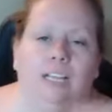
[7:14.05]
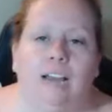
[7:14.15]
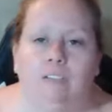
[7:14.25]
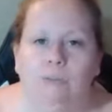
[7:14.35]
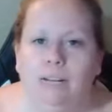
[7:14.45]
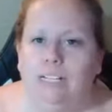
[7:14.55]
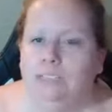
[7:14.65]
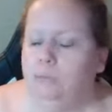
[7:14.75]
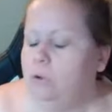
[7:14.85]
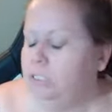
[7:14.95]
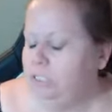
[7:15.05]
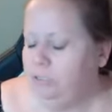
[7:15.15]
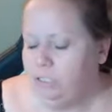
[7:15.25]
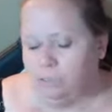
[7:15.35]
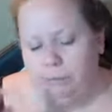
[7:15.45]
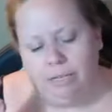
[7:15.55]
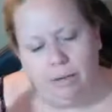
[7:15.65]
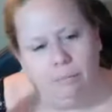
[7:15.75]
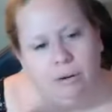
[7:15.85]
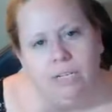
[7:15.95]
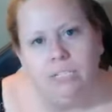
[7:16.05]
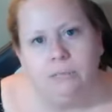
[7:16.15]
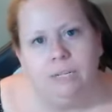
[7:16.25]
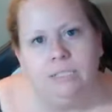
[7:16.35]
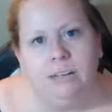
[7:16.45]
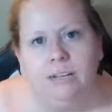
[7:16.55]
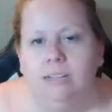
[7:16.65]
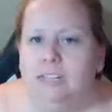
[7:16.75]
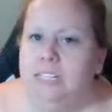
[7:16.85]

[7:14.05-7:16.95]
like everybody just wants you to just be in the abundance mindset.